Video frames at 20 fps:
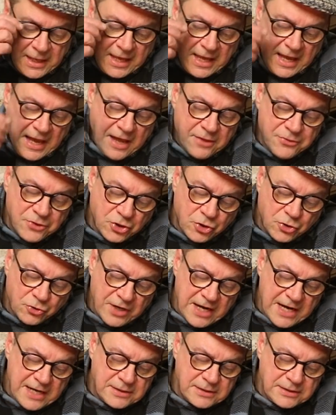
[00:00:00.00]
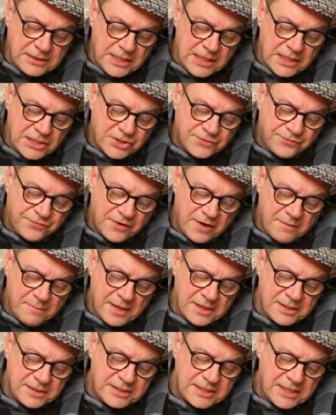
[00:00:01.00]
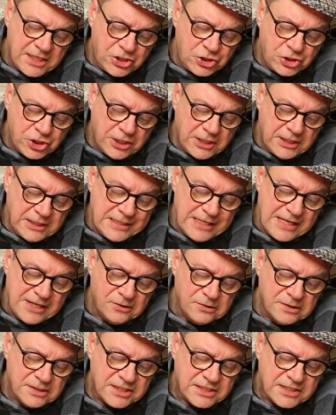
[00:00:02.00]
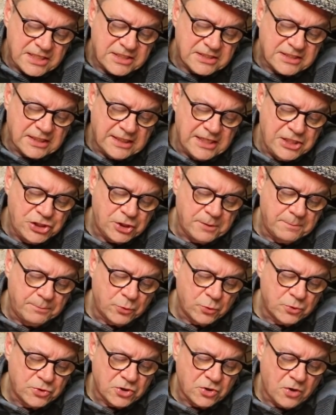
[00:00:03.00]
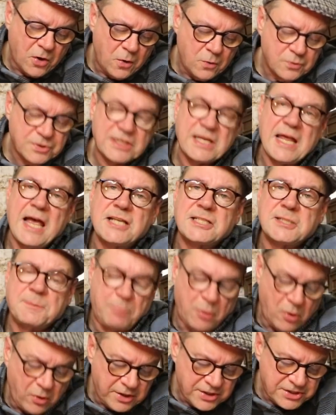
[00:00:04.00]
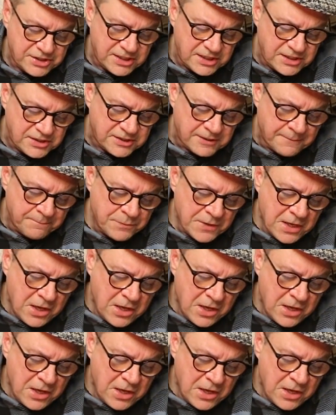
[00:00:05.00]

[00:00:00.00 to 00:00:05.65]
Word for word: Uh, the grain, yeast, fermentation, yields, distillation protocols, cask policies,